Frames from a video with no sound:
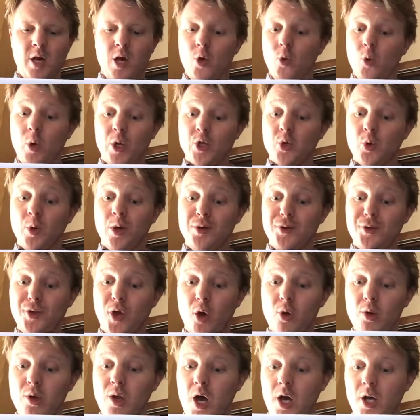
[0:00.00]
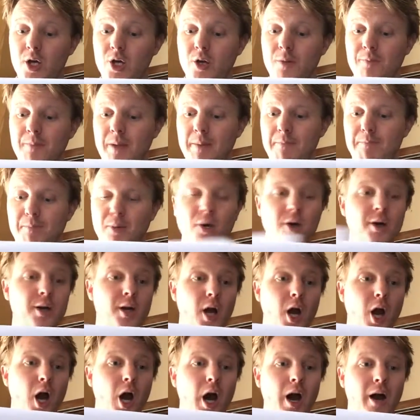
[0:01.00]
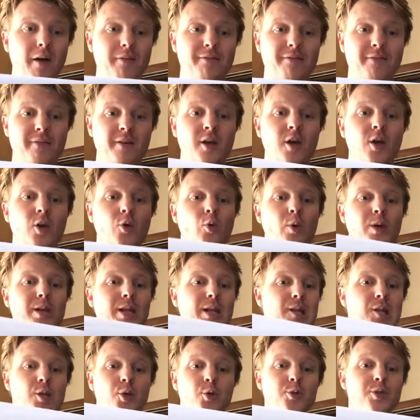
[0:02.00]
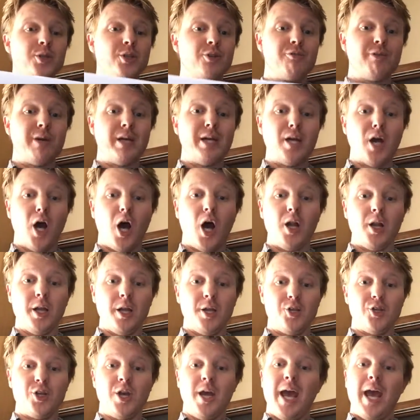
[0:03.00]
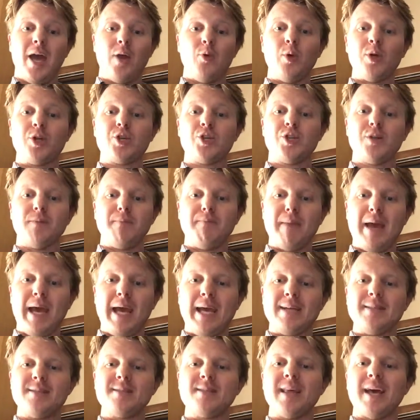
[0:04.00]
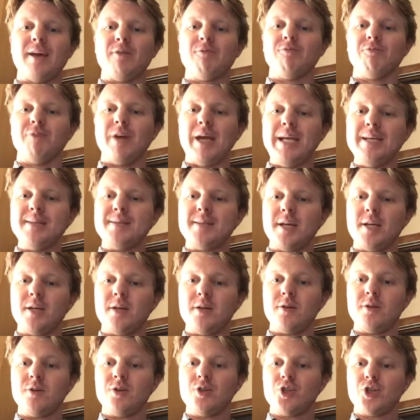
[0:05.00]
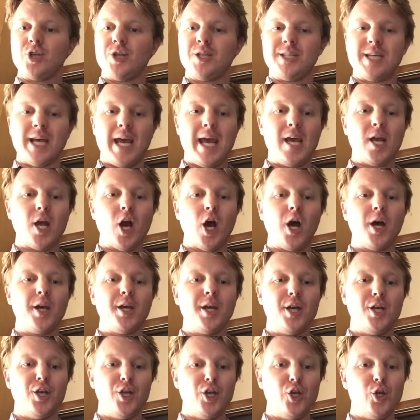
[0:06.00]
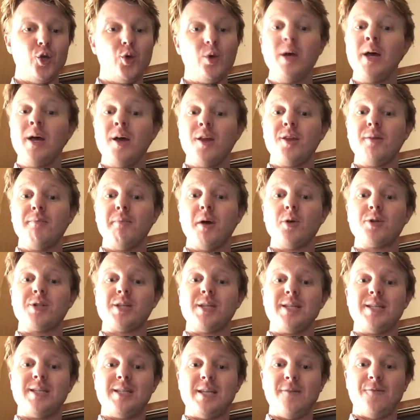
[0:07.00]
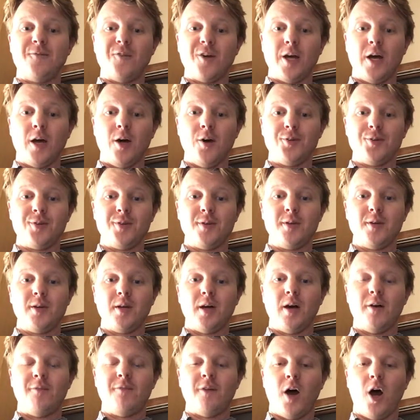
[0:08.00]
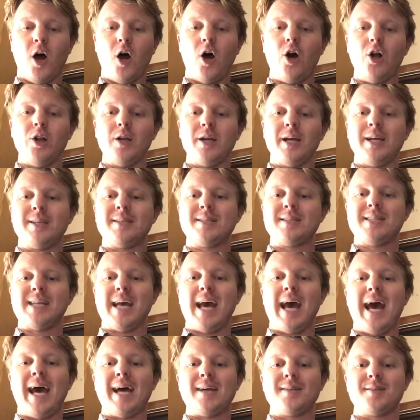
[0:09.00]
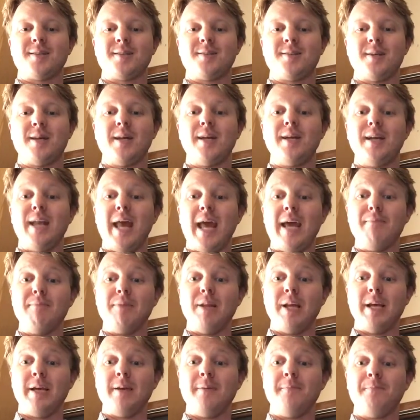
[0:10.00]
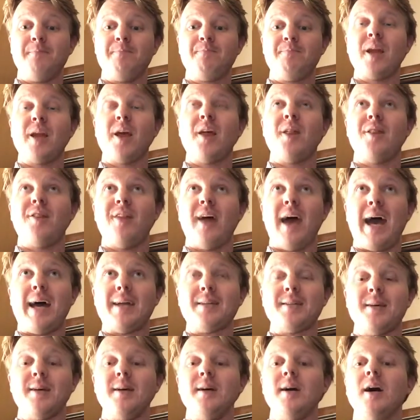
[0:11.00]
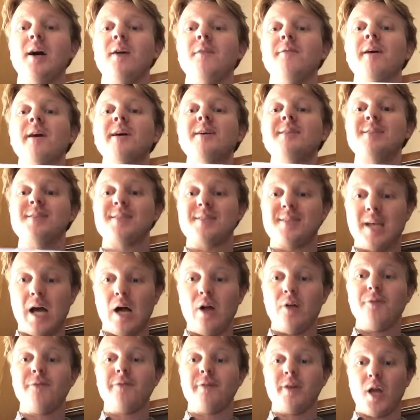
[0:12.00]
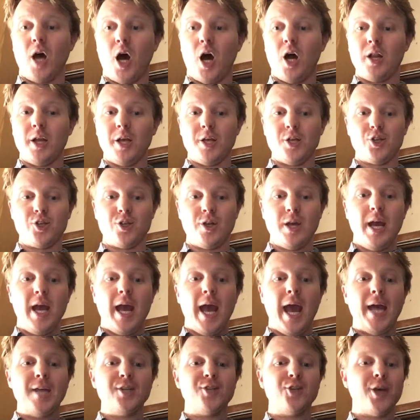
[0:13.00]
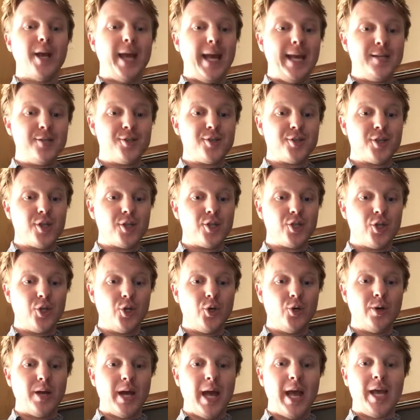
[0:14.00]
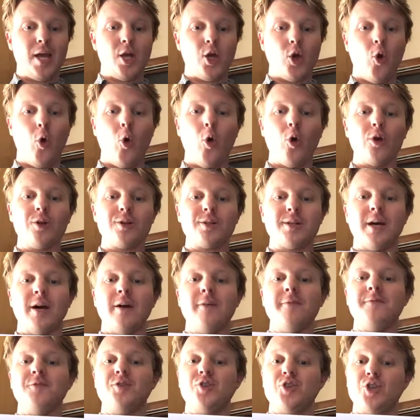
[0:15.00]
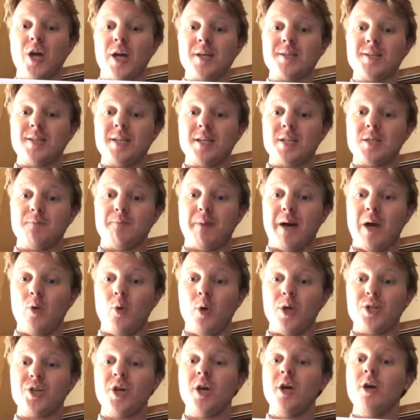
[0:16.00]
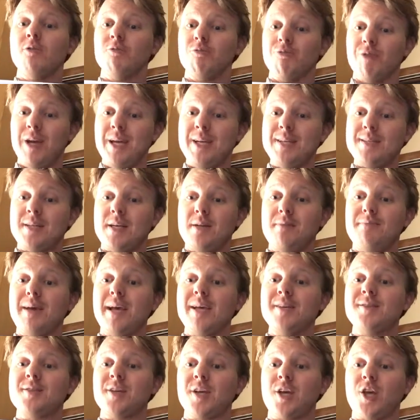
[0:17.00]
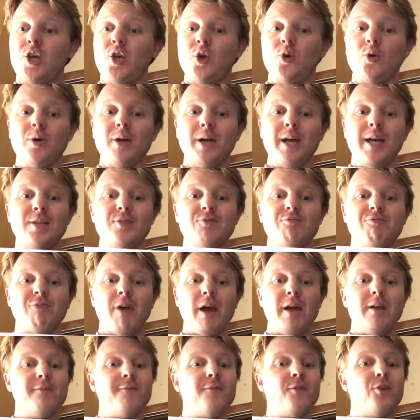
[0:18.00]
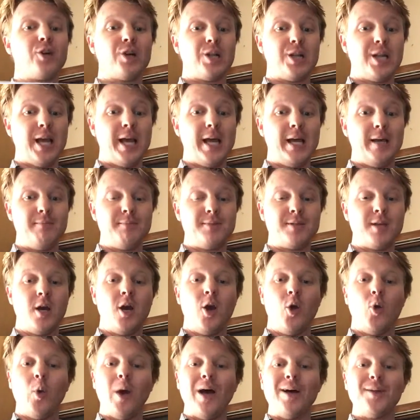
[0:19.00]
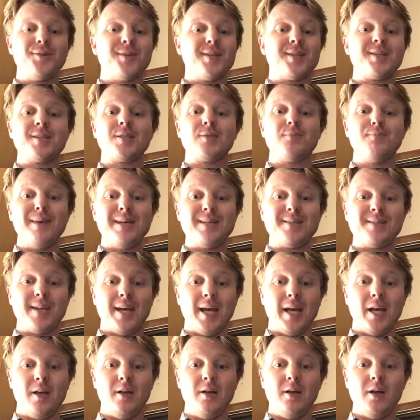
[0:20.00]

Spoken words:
which will no longer be put off with illusory knowledge, and which demands that reason should take on anew the most difficult of all its tasks, namely, that of self-knowledge, and to institute a court of justice by which reason may secure its rightful claims while dismissing